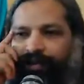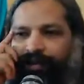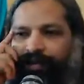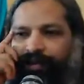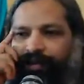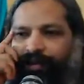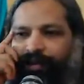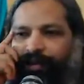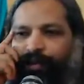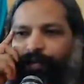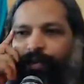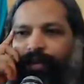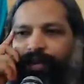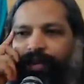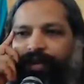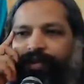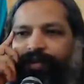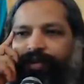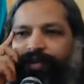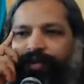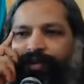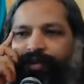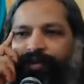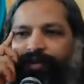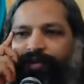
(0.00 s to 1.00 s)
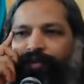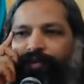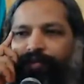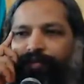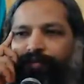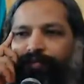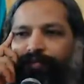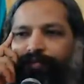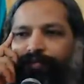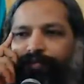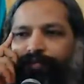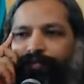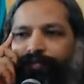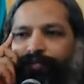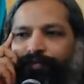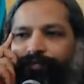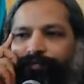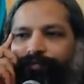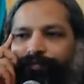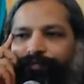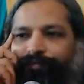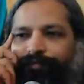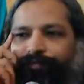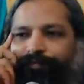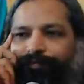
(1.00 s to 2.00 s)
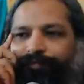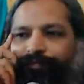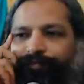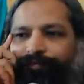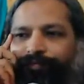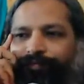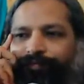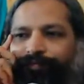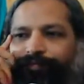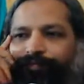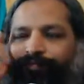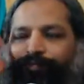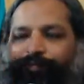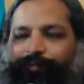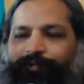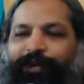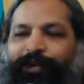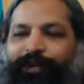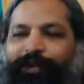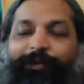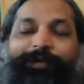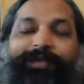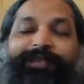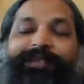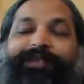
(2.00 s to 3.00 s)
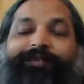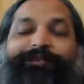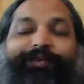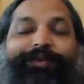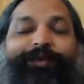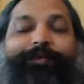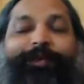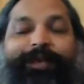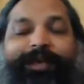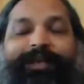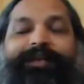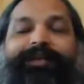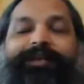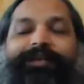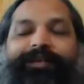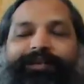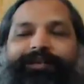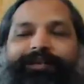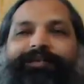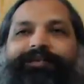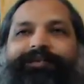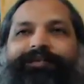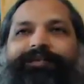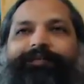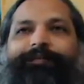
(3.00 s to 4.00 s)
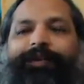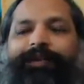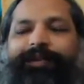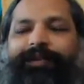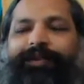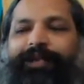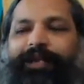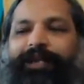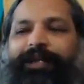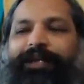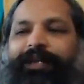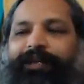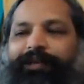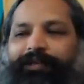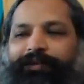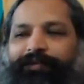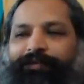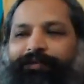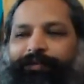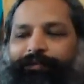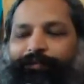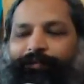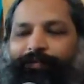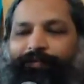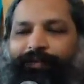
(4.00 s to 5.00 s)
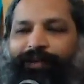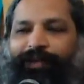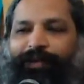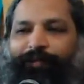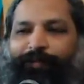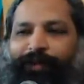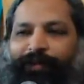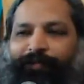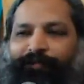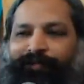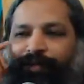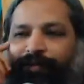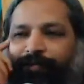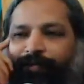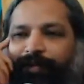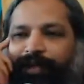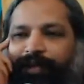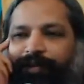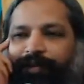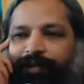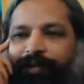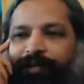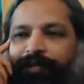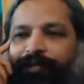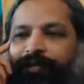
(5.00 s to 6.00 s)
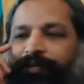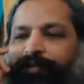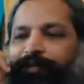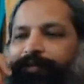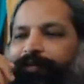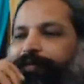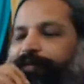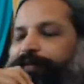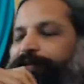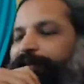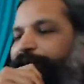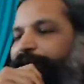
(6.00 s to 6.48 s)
quality of, well, I will say from ignorance, but an elitism coming from that ignorance.